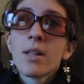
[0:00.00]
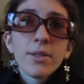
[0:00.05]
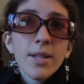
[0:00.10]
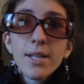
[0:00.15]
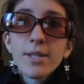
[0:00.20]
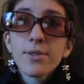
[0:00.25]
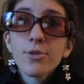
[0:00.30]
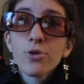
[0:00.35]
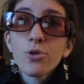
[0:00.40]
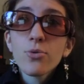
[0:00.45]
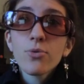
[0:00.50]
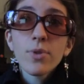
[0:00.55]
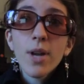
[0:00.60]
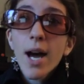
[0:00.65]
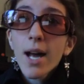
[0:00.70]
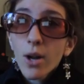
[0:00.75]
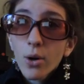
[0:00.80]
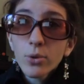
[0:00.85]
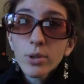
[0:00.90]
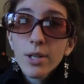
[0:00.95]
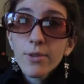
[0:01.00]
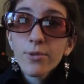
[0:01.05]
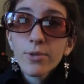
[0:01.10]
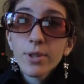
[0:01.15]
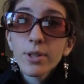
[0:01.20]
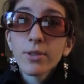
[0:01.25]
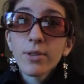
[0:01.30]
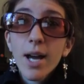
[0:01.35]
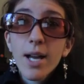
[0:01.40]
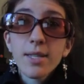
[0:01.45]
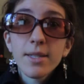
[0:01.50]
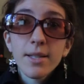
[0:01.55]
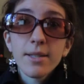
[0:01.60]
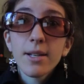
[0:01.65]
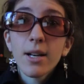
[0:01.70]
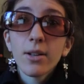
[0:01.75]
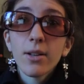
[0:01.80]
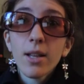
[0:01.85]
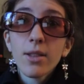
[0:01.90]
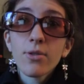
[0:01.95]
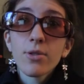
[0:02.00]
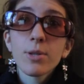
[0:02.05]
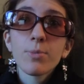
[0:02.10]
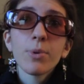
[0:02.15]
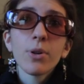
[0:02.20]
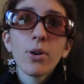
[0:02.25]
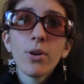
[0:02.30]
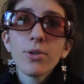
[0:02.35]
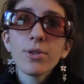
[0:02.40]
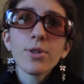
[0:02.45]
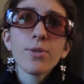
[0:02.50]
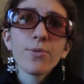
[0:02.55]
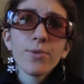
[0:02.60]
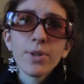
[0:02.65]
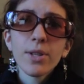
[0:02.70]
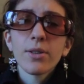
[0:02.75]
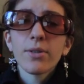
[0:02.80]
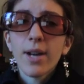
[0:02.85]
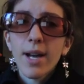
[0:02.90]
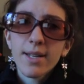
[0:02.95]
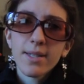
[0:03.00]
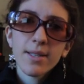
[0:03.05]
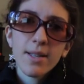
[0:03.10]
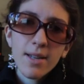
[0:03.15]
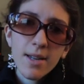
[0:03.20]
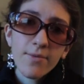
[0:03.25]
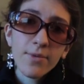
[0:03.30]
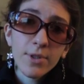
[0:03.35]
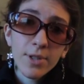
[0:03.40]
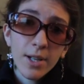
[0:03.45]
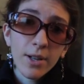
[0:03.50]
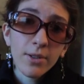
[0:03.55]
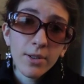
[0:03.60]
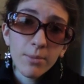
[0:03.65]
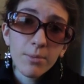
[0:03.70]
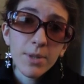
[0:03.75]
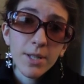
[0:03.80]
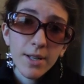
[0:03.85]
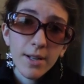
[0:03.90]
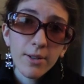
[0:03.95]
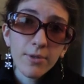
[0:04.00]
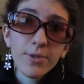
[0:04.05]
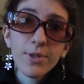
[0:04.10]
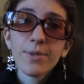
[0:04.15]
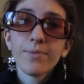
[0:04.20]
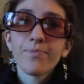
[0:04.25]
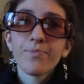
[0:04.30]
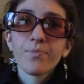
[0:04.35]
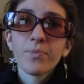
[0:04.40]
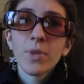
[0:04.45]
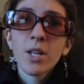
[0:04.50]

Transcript: That's true not only for the lies they tell others, but also for the lies they even tell themselves.